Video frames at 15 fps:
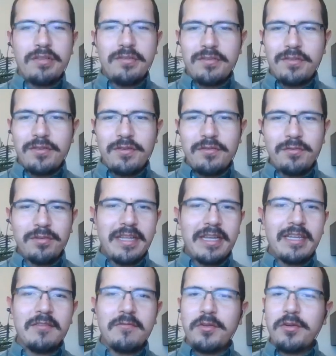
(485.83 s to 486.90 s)
do you do?
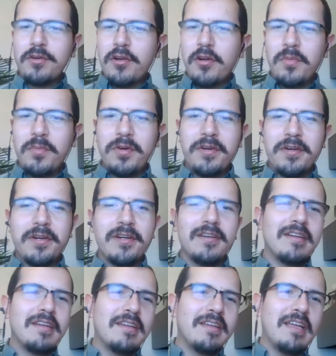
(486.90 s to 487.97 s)
Like, if you're a homeowner
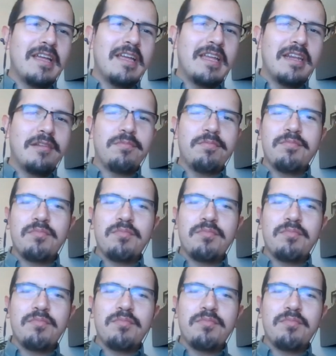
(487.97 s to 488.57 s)
and